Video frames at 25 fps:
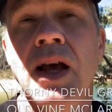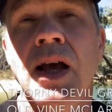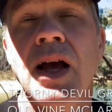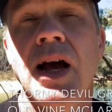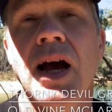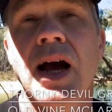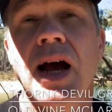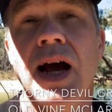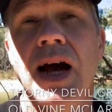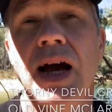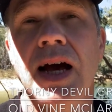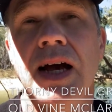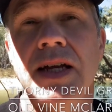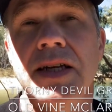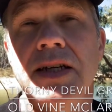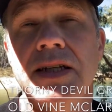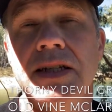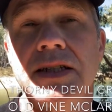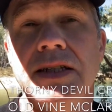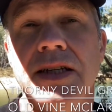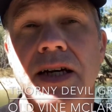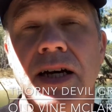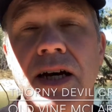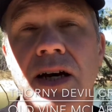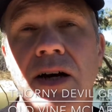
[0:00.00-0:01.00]

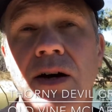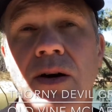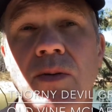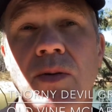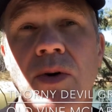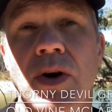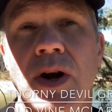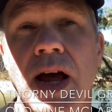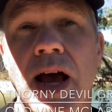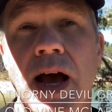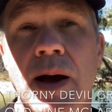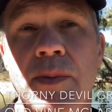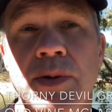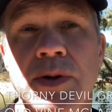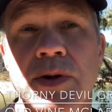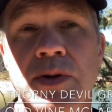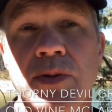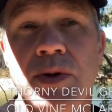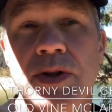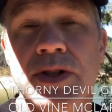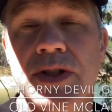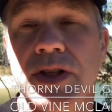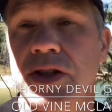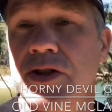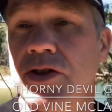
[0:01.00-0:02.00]
And what happened
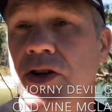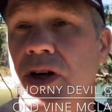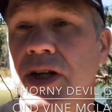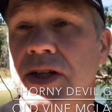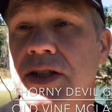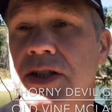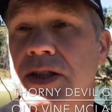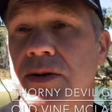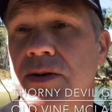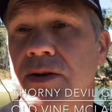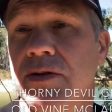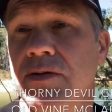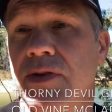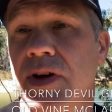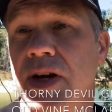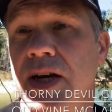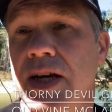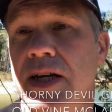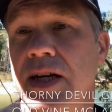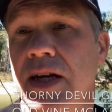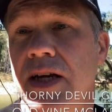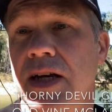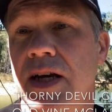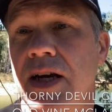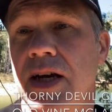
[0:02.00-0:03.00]
was they tried to
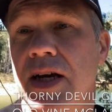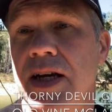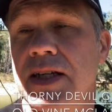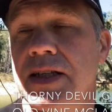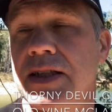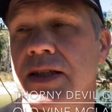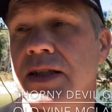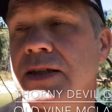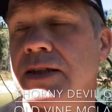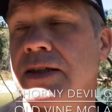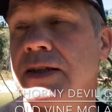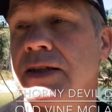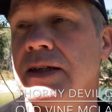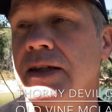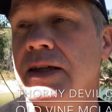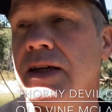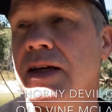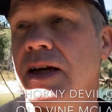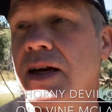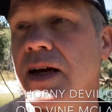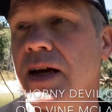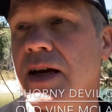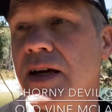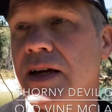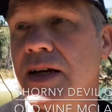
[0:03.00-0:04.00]
invade at night
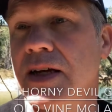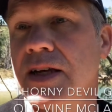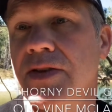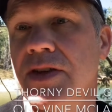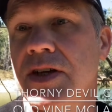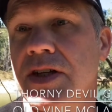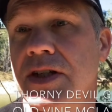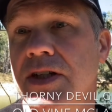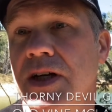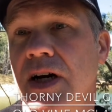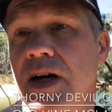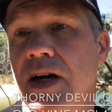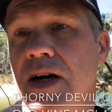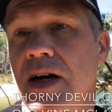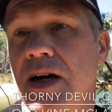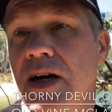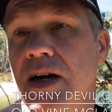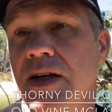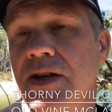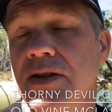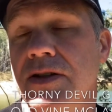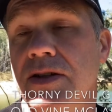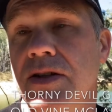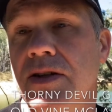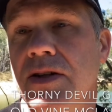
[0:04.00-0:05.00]
in the dark
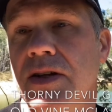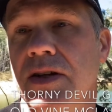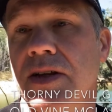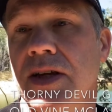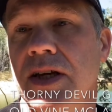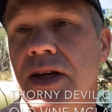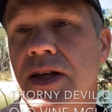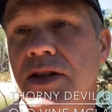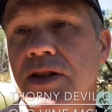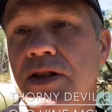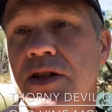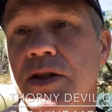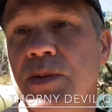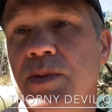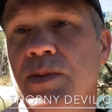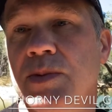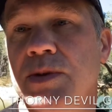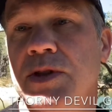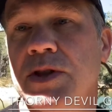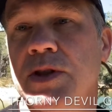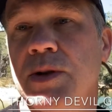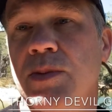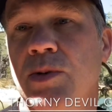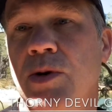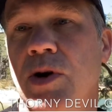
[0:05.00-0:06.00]
so that they could
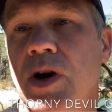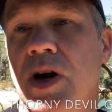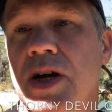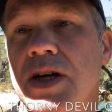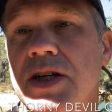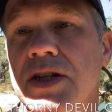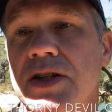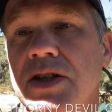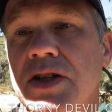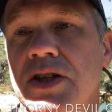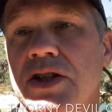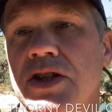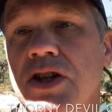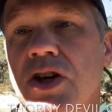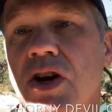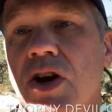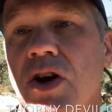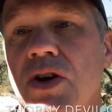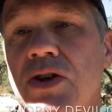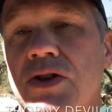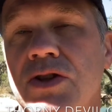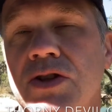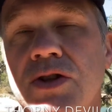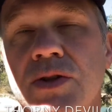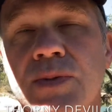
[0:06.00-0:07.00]
surprise the
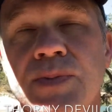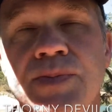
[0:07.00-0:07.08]
Scots.